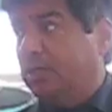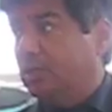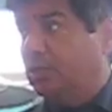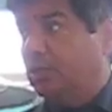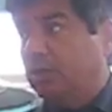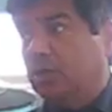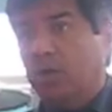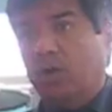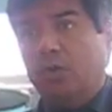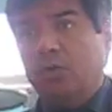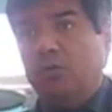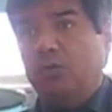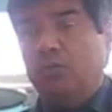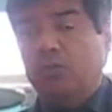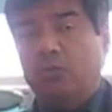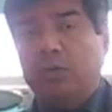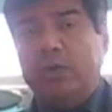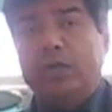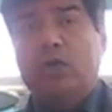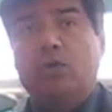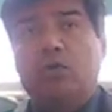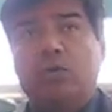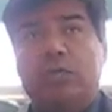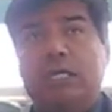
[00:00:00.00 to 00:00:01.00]
you know,
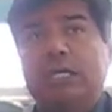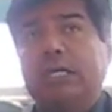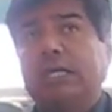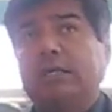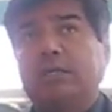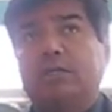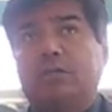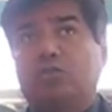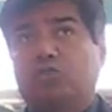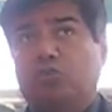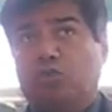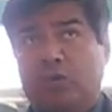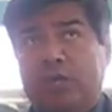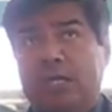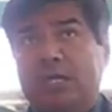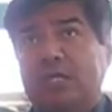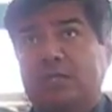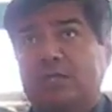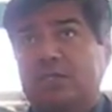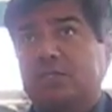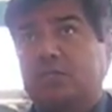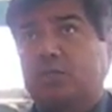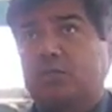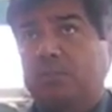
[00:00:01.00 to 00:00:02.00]
we don't need
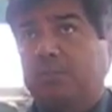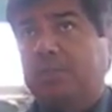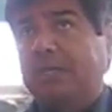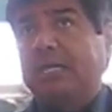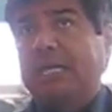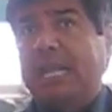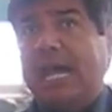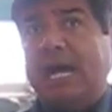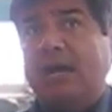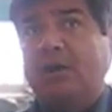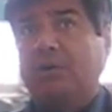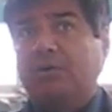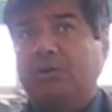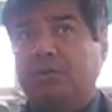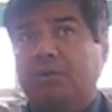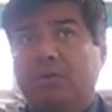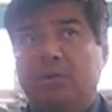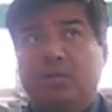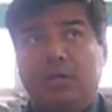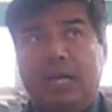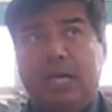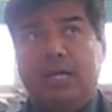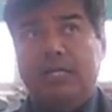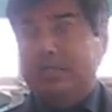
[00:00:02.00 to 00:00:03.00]
drinks to be loud,
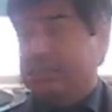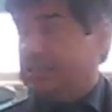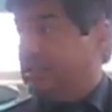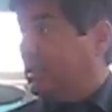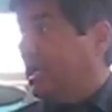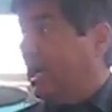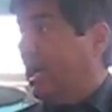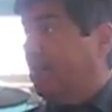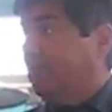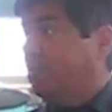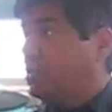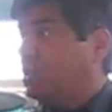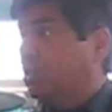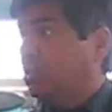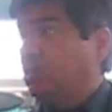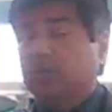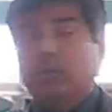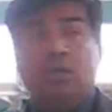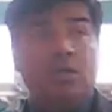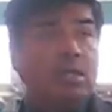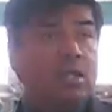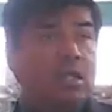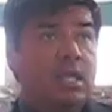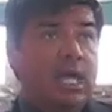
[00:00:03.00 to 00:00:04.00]
and it's time to,
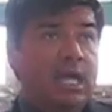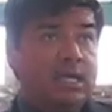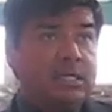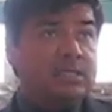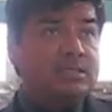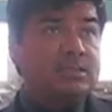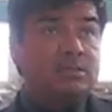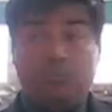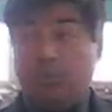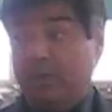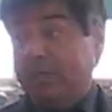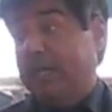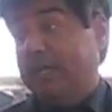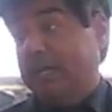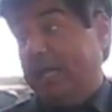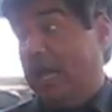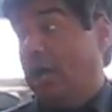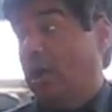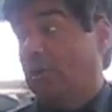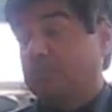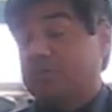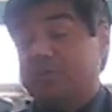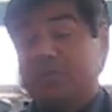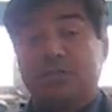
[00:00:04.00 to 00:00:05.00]
and it
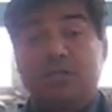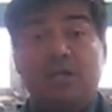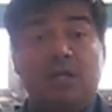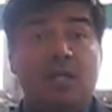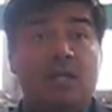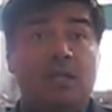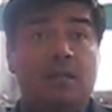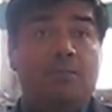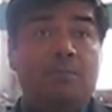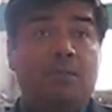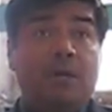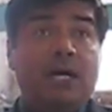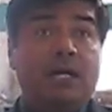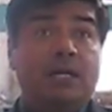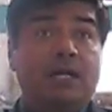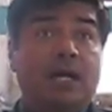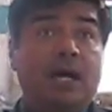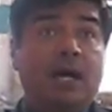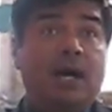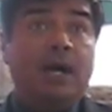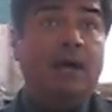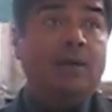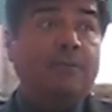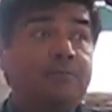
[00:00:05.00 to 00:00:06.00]
helps,
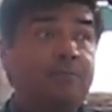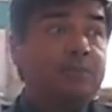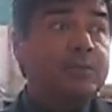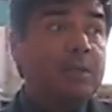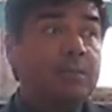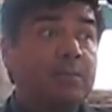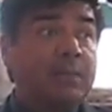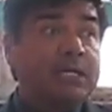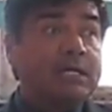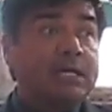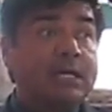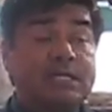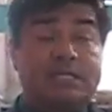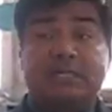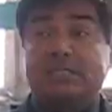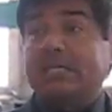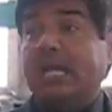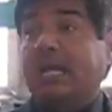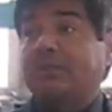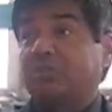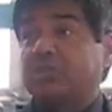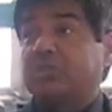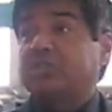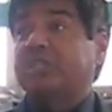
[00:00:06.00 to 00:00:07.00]
but it's
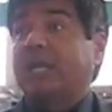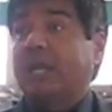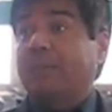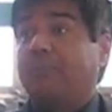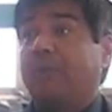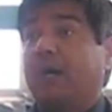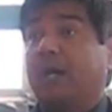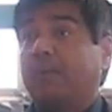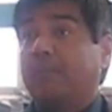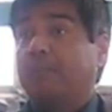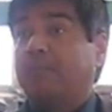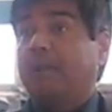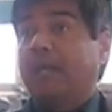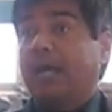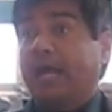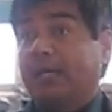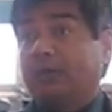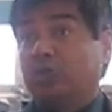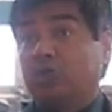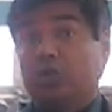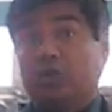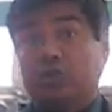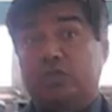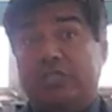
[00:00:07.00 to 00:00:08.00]
time to step up.
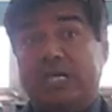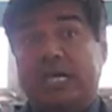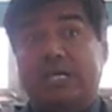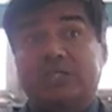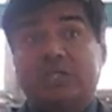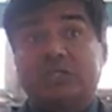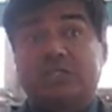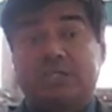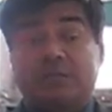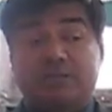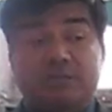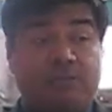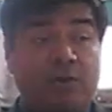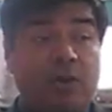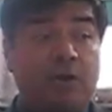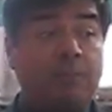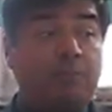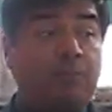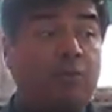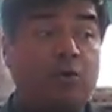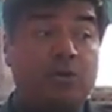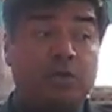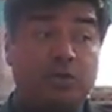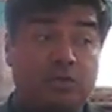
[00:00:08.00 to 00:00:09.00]
And you know, Texas is very
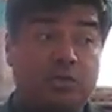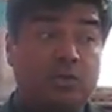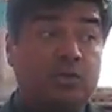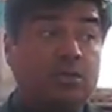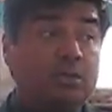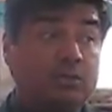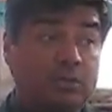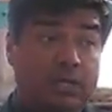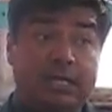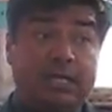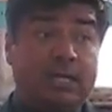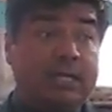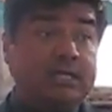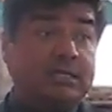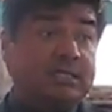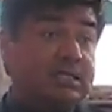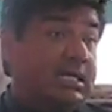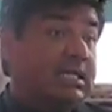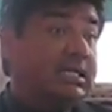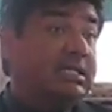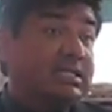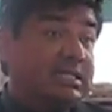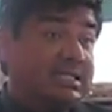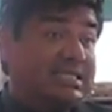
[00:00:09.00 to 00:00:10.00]
important. It
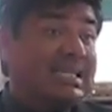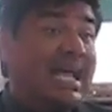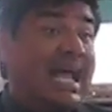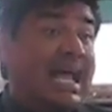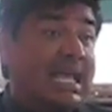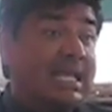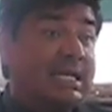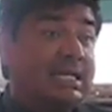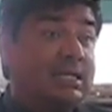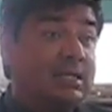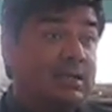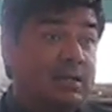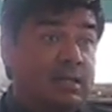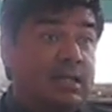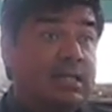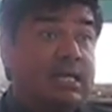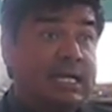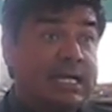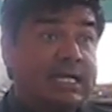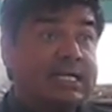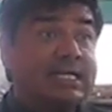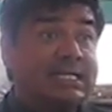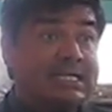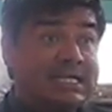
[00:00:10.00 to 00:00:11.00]
can decide
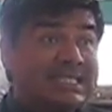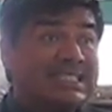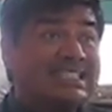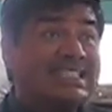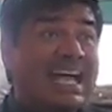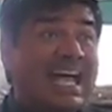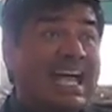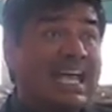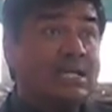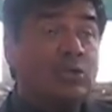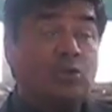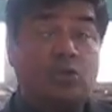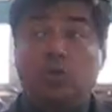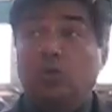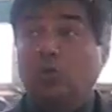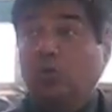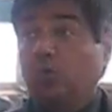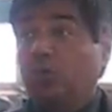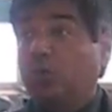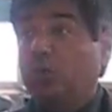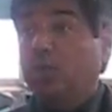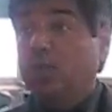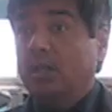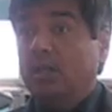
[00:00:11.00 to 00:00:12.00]
who
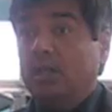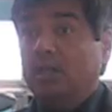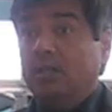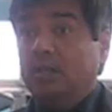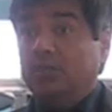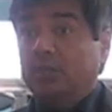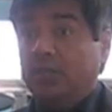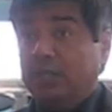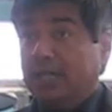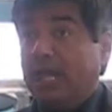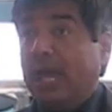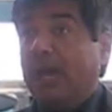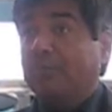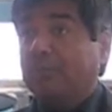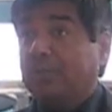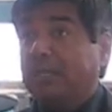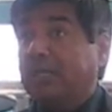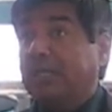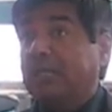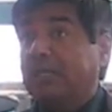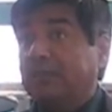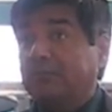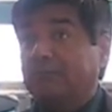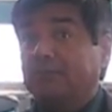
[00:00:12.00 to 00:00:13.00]
the
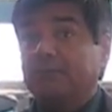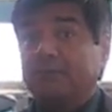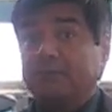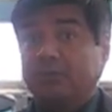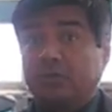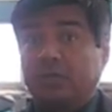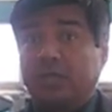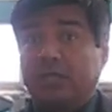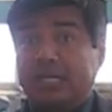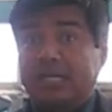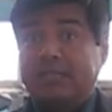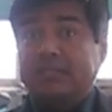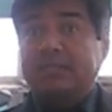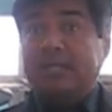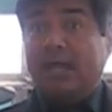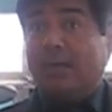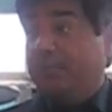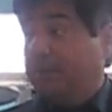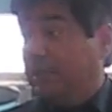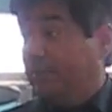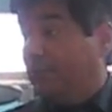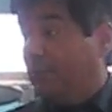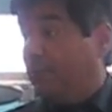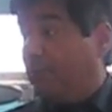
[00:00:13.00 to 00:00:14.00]
next
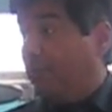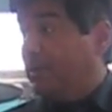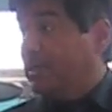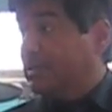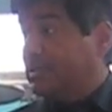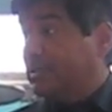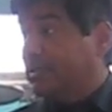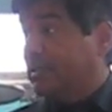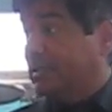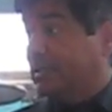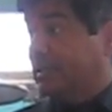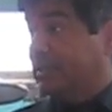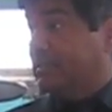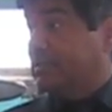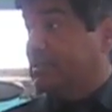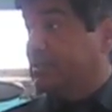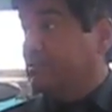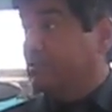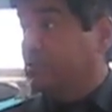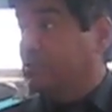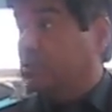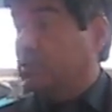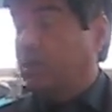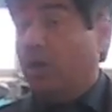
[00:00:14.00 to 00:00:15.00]
nominee for president is.
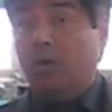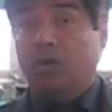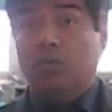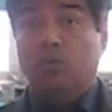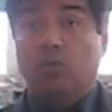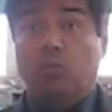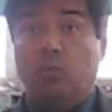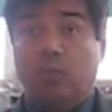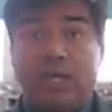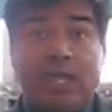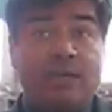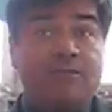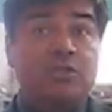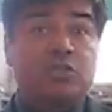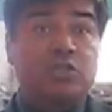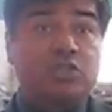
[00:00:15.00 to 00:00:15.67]
So we have a